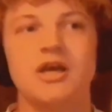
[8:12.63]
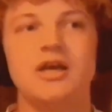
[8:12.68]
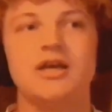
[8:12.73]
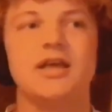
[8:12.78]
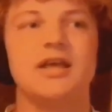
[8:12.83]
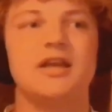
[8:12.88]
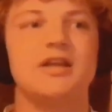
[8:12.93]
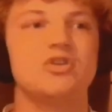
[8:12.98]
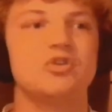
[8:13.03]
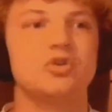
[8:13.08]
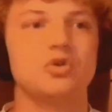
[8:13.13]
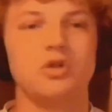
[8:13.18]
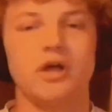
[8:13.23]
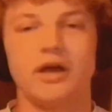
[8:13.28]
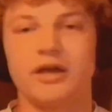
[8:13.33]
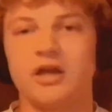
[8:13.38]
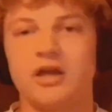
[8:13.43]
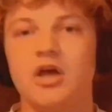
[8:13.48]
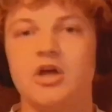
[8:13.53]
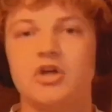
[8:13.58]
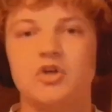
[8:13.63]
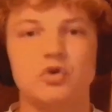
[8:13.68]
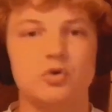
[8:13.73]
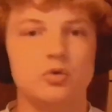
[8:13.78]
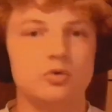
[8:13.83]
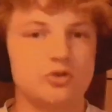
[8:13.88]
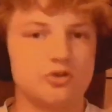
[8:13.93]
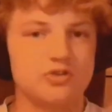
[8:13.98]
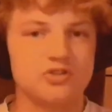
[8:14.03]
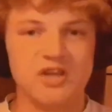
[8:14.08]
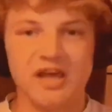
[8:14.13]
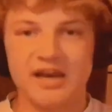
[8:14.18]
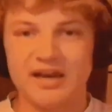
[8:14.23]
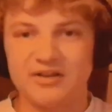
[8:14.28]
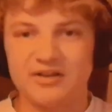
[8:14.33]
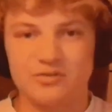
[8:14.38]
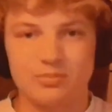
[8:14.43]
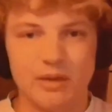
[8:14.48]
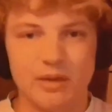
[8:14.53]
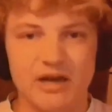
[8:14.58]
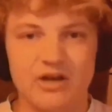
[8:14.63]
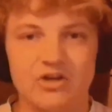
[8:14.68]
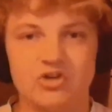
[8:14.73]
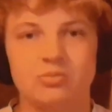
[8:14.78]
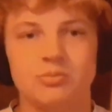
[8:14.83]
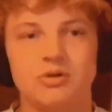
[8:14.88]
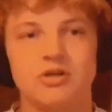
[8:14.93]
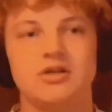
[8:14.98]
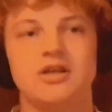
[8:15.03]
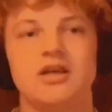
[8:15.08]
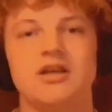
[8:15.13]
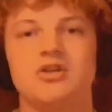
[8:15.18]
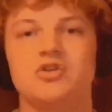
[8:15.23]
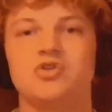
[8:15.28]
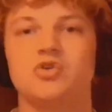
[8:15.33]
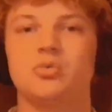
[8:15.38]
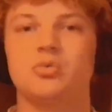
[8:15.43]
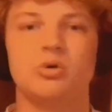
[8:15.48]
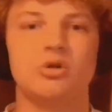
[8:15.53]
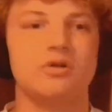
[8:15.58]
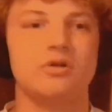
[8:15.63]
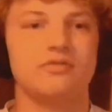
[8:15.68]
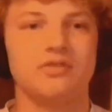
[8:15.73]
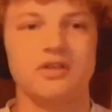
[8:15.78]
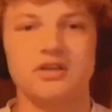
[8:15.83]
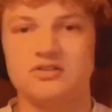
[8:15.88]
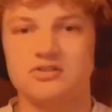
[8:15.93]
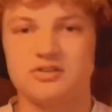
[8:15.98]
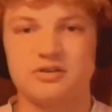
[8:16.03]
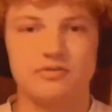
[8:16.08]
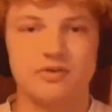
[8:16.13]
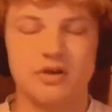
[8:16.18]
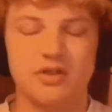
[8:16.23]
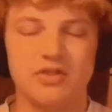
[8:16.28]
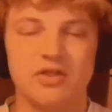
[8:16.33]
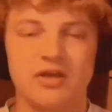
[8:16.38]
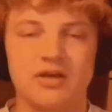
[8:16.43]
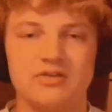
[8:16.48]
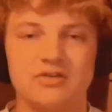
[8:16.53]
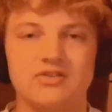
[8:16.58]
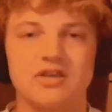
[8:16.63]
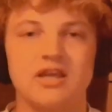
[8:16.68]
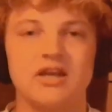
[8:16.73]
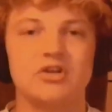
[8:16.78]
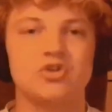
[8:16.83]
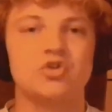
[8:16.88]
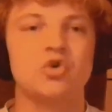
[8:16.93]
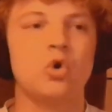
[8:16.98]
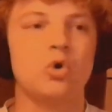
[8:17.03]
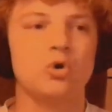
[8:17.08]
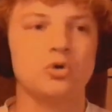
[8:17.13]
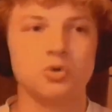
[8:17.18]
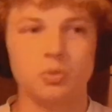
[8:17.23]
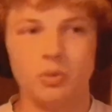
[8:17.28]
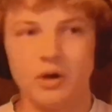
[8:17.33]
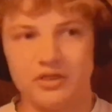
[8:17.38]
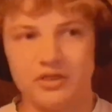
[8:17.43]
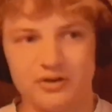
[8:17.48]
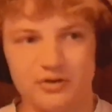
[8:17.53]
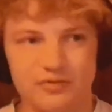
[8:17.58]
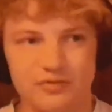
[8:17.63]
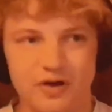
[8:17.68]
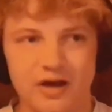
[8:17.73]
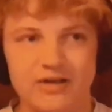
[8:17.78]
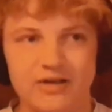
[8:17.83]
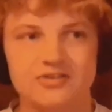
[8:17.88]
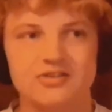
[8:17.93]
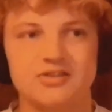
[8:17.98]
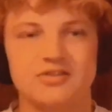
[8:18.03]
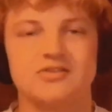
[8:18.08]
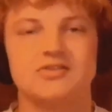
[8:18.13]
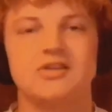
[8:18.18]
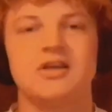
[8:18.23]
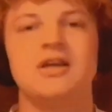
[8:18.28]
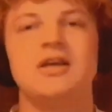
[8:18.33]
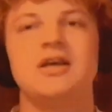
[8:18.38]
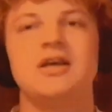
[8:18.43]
Can it do like user settings management? Can it do all of these different things? Can it talk to other devices?